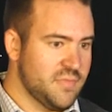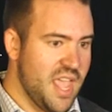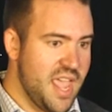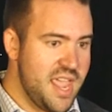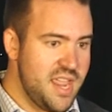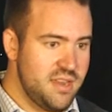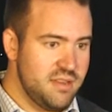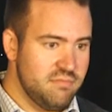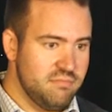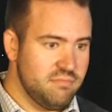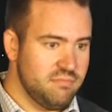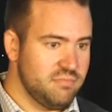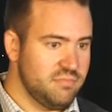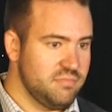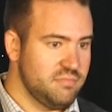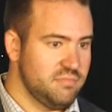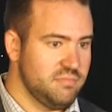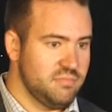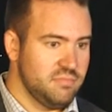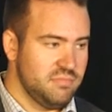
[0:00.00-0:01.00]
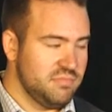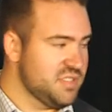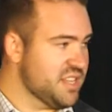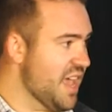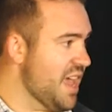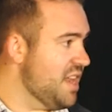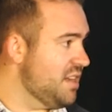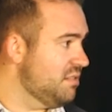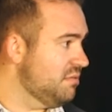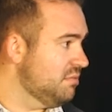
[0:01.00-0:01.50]
8?
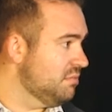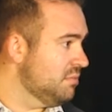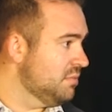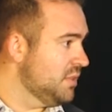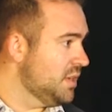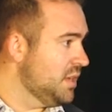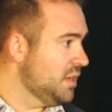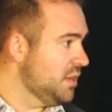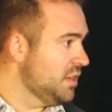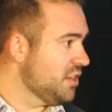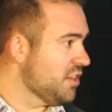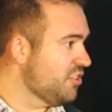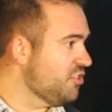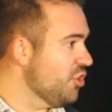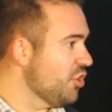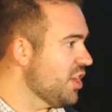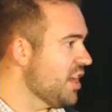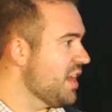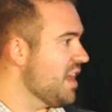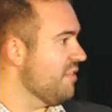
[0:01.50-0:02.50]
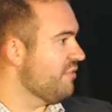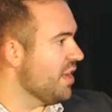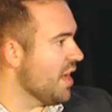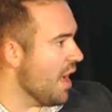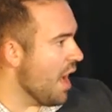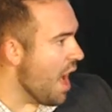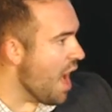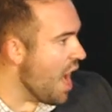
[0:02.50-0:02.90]
10? Because you're going to give an